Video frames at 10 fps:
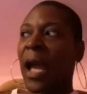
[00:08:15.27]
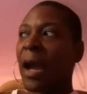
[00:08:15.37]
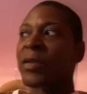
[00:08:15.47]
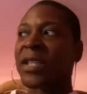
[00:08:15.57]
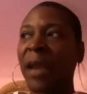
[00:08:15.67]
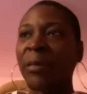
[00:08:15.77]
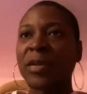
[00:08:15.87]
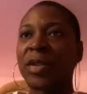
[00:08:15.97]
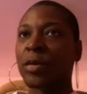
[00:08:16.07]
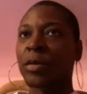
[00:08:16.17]
I was
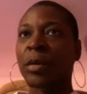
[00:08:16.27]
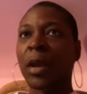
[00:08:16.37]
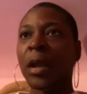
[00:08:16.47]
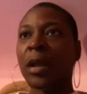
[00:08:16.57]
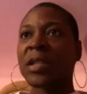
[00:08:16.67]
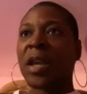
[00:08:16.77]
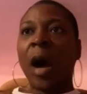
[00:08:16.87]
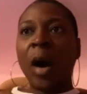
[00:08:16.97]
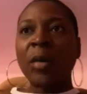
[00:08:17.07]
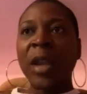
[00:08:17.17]
able to
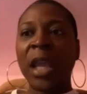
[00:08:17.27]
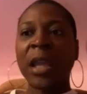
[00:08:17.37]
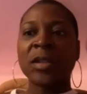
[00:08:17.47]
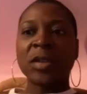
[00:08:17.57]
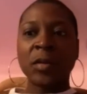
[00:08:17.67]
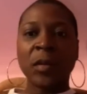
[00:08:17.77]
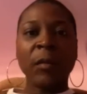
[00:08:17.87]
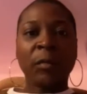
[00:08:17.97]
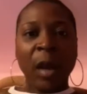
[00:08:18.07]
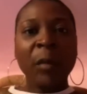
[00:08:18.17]
hone in to
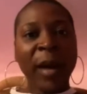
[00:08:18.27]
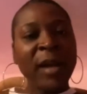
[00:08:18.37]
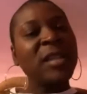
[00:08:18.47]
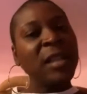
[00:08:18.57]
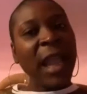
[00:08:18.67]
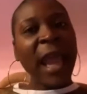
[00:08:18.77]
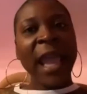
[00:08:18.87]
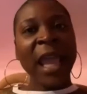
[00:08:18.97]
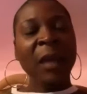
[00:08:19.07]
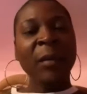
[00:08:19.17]
the real person that
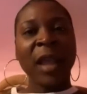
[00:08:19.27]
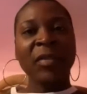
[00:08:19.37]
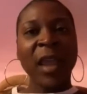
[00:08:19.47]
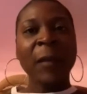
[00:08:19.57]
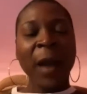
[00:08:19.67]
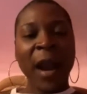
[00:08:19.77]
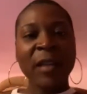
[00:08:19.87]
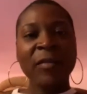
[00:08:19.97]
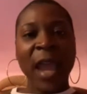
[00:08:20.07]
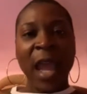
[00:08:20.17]
I am. And I think
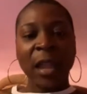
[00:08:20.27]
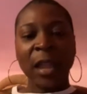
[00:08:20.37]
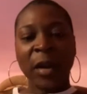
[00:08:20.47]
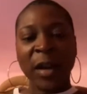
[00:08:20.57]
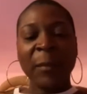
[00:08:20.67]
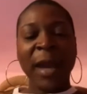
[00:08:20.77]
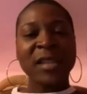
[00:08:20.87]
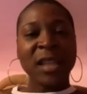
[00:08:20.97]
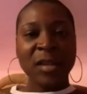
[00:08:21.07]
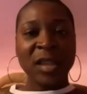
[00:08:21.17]
part of that, learning my
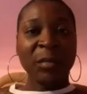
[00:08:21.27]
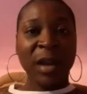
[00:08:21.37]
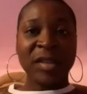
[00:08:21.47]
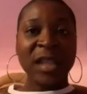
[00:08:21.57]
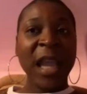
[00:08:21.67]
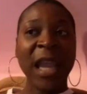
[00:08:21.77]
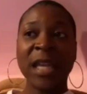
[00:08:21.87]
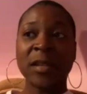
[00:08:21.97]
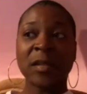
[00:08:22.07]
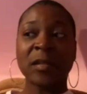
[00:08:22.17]
skills at Buff State,
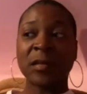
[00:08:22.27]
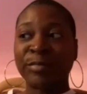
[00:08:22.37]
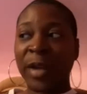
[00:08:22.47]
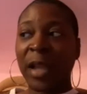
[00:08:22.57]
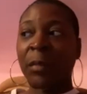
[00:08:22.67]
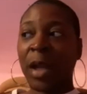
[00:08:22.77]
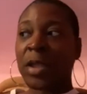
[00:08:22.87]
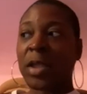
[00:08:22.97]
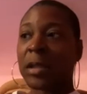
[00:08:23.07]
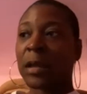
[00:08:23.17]
has pretty
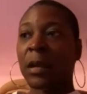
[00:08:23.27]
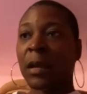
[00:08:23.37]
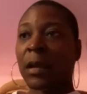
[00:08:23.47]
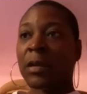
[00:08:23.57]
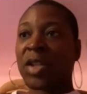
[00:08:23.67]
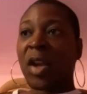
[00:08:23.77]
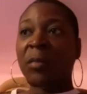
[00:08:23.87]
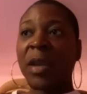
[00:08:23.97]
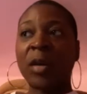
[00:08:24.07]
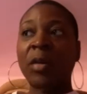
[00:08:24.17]
much shown
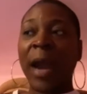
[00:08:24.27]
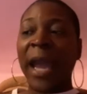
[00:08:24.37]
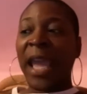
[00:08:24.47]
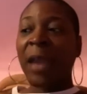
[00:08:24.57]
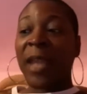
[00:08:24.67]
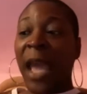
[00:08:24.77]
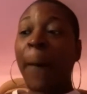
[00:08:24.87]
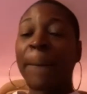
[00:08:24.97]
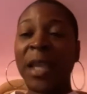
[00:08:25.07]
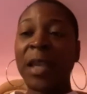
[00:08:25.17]
me who I am, to
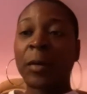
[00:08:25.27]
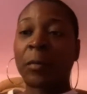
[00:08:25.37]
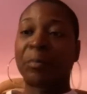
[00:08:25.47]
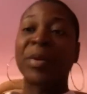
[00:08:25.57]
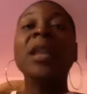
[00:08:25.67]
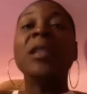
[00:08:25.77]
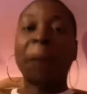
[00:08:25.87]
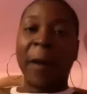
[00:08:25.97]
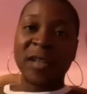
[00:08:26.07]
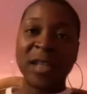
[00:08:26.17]
help me be the
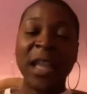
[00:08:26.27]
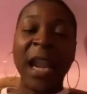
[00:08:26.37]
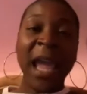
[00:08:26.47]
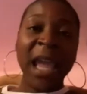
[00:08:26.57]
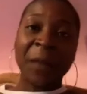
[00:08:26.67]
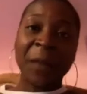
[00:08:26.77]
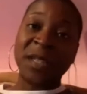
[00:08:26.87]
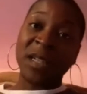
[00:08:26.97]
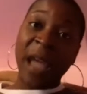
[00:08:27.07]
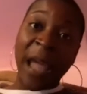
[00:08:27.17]
person that I am
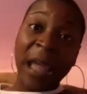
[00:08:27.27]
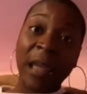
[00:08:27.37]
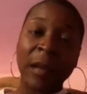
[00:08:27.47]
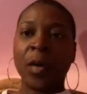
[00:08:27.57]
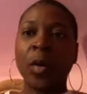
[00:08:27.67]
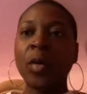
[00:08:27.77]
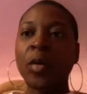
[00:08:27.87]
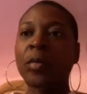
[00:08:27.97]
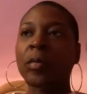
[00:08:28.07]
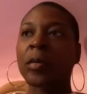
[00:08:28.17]
today, who